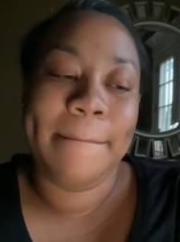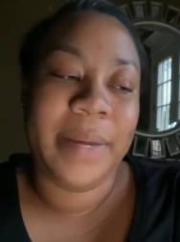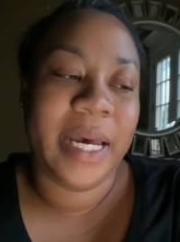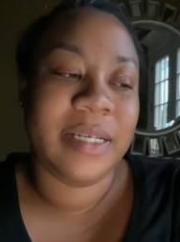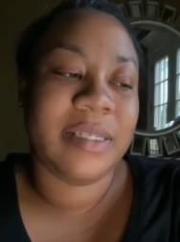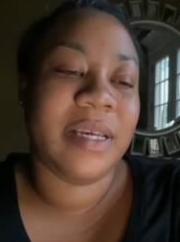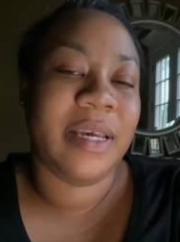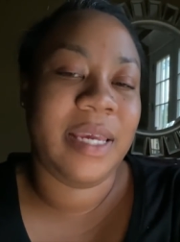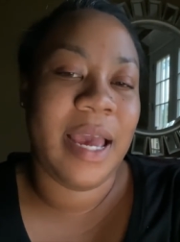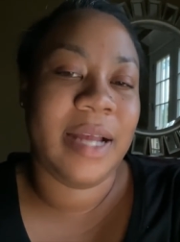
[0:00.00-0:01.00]
But
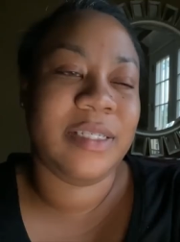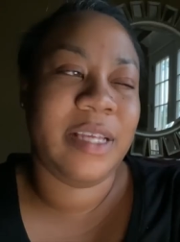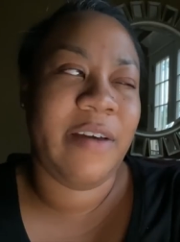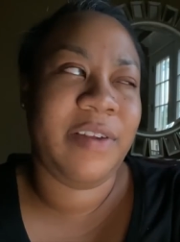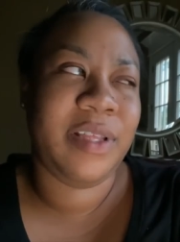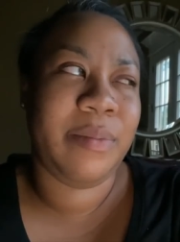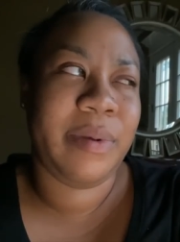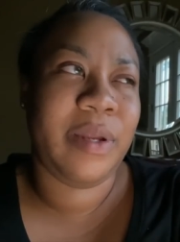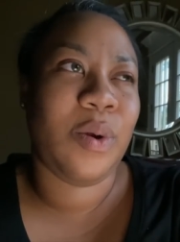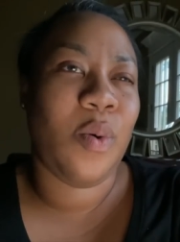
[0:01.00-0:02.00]
yeah, it's definitely
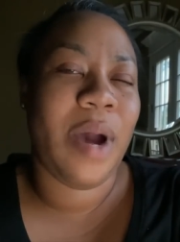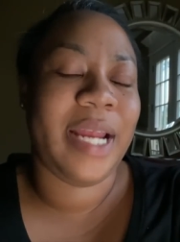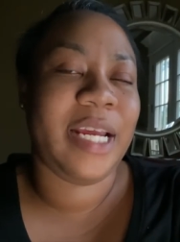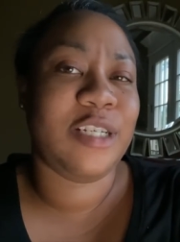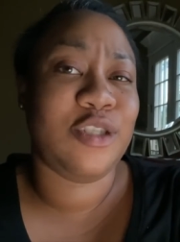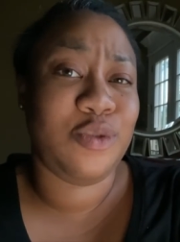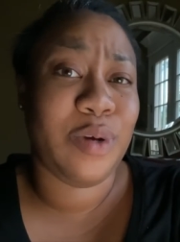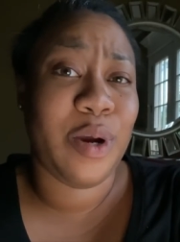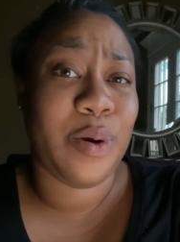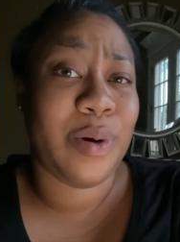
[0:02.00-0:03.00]
been quite a
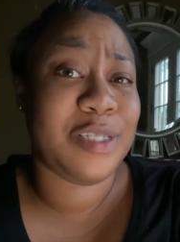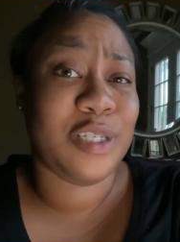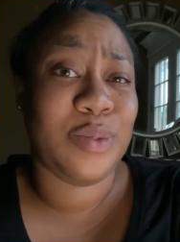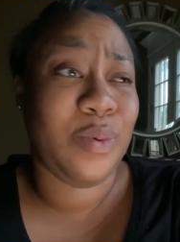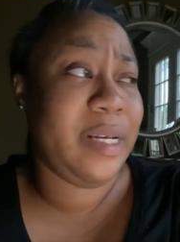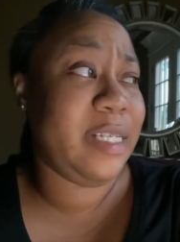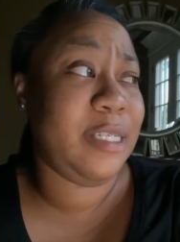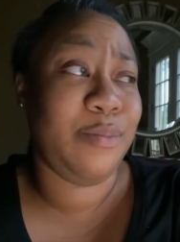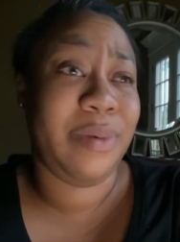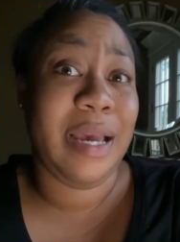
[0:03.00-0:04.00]
struggle. I just wanted
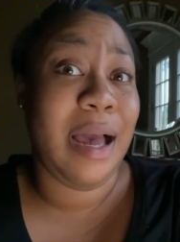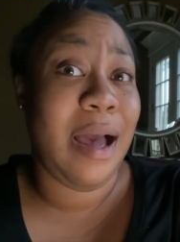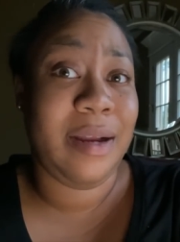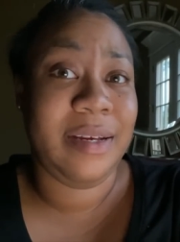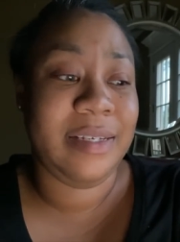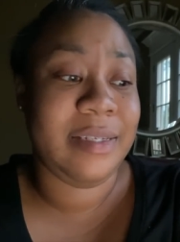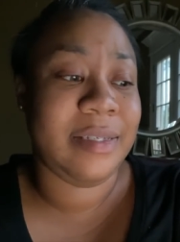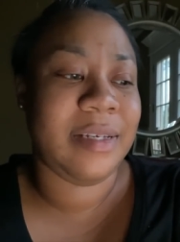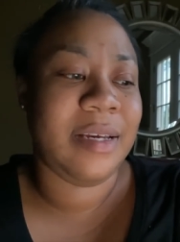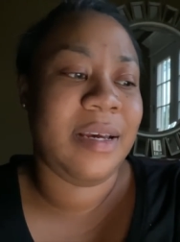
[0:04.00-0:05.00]
to be
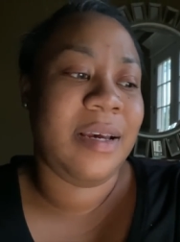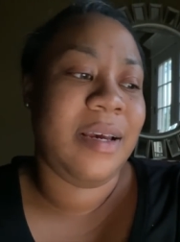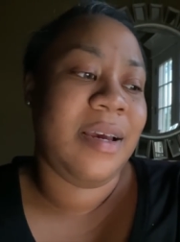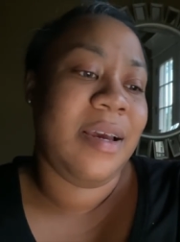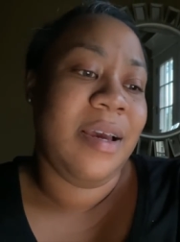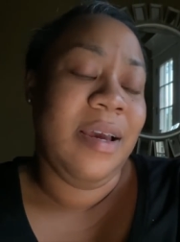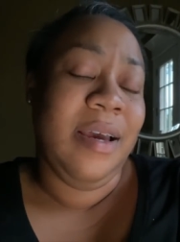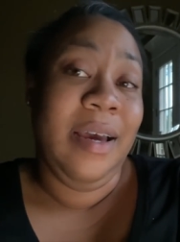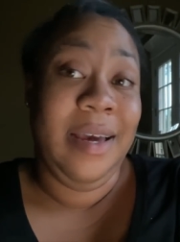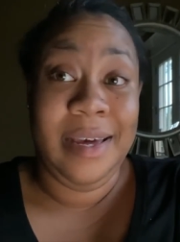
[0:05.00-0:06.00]
honest.
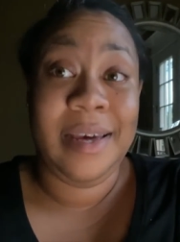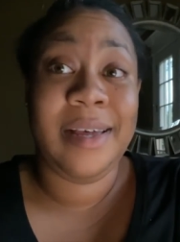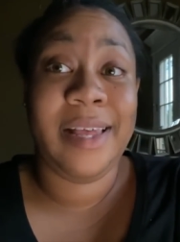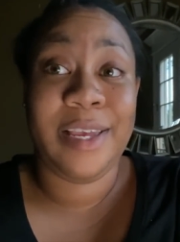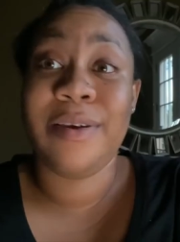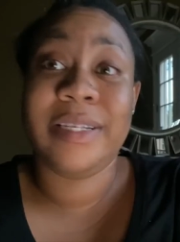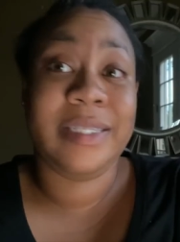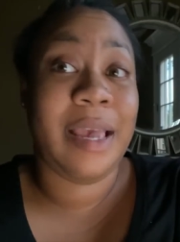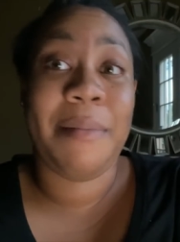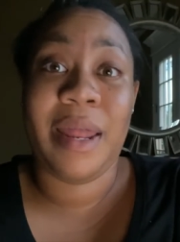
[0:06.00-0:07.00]
Like you can
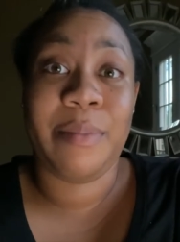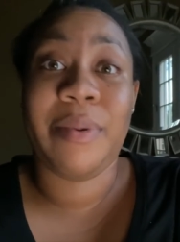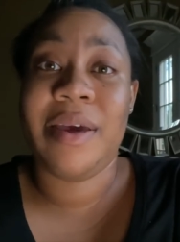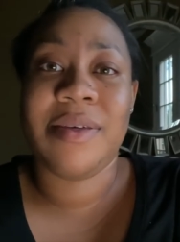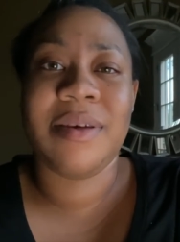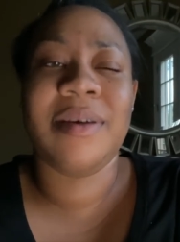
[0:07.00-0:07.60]
see, I'm out of breath.